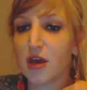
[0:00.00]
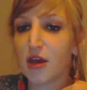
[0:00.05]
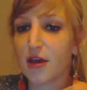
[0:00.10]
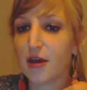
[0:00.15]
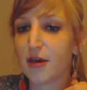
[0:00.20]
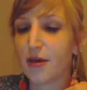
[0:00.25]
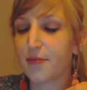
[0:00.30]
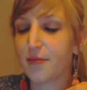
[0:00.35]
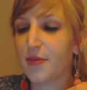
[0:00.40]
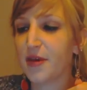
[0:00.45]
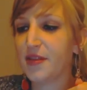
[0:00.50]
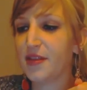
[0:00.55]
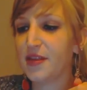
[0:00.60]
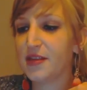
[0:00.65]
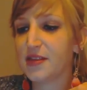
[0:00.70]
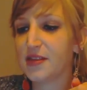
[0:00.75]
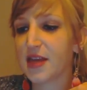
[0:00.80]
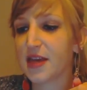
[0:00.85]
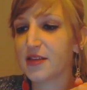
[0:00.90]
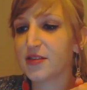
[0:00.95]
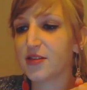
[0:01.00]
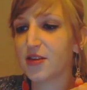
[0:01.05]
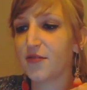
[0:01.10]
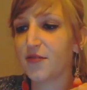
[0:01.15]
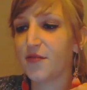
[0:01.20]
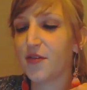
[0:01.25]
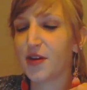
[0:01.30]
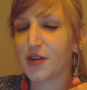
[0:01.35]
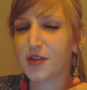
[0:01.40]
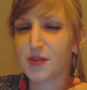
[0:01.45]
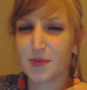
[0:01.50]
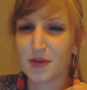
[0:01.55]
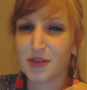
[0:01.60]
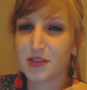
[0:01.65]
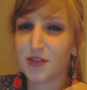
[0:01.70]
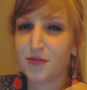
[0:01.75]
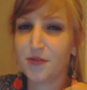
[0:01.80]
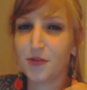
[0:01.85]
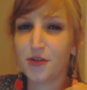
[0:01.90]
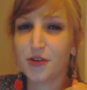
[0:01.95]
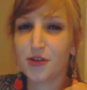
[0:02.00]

And these guys aren't very expensive.